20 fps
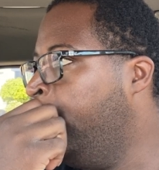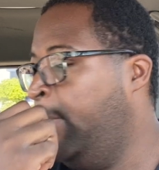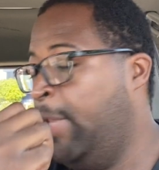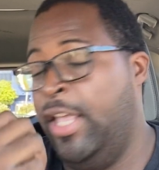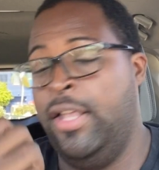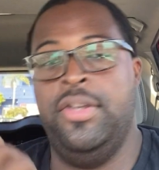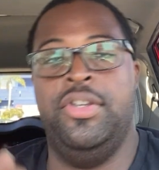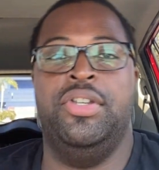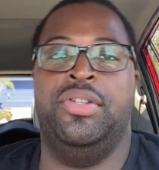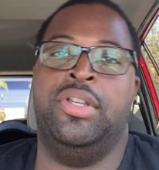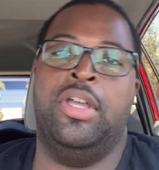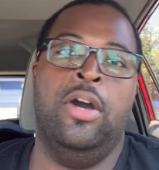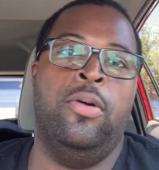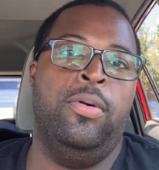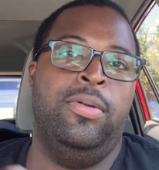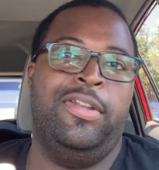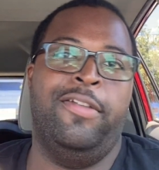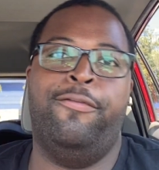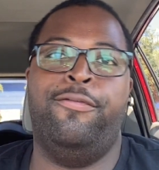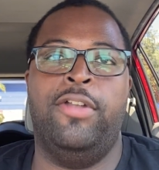and just go
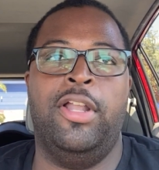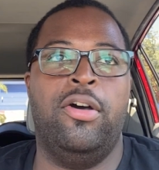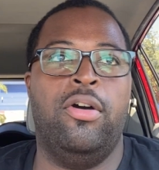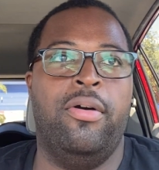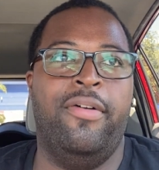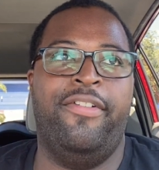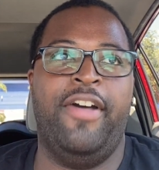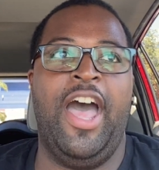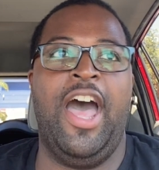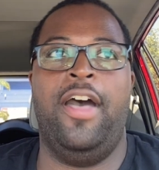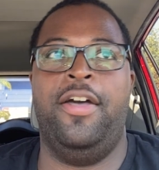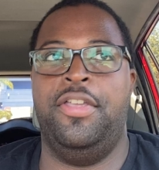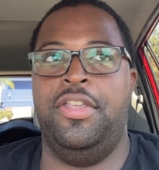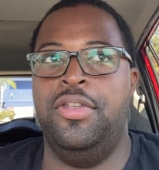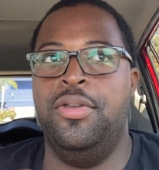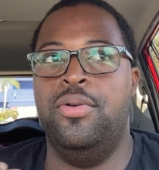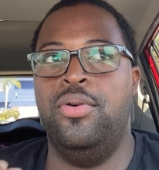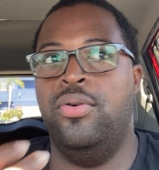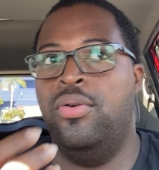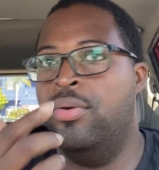with the flow of how
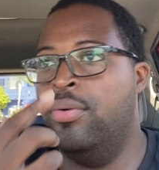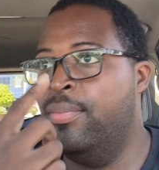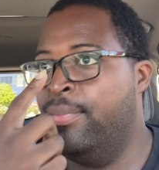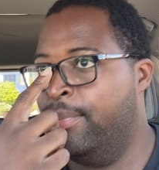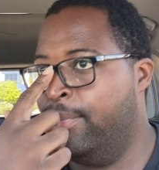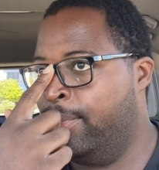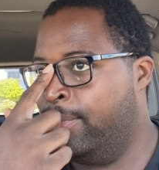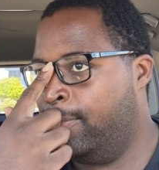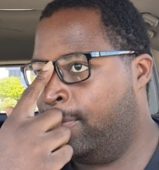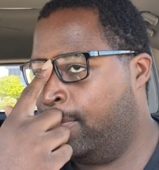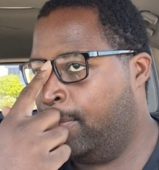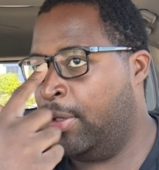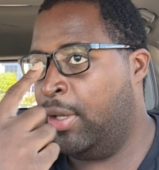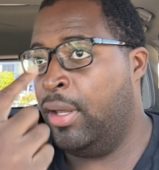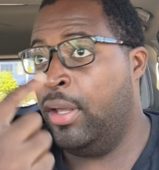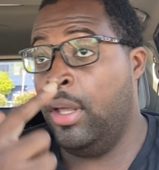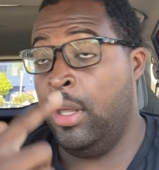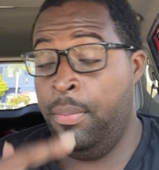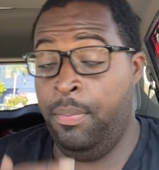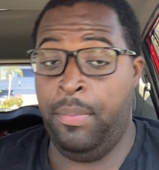you
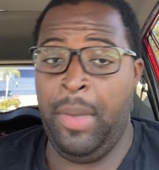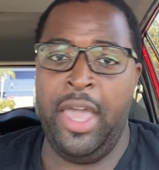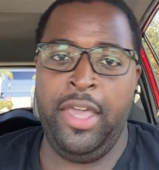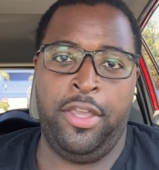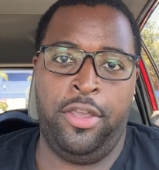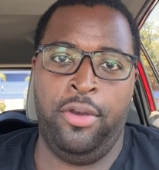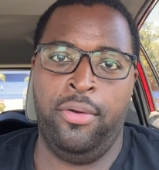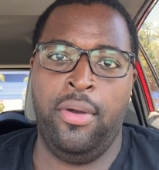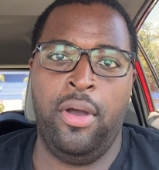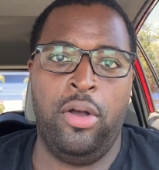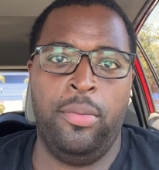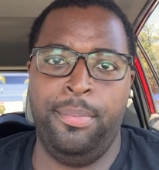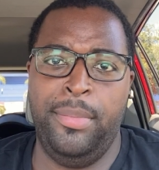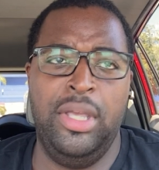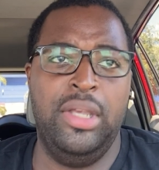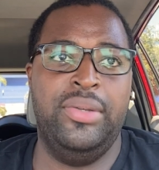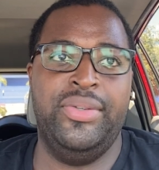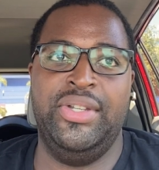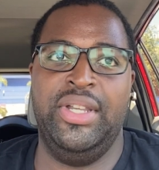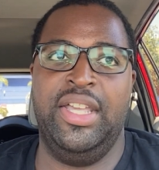make your own
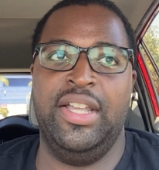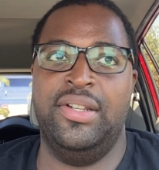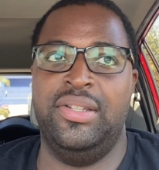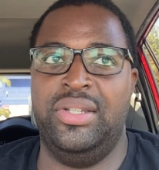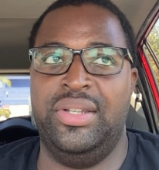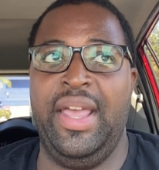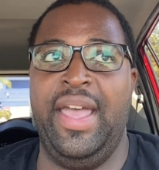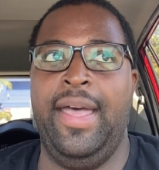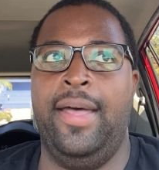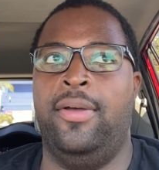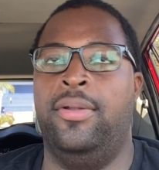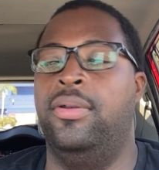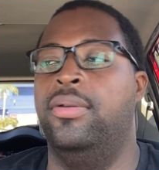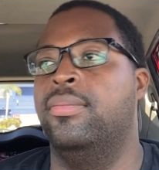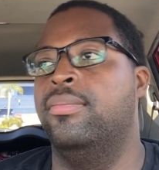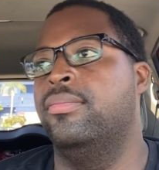music and sound.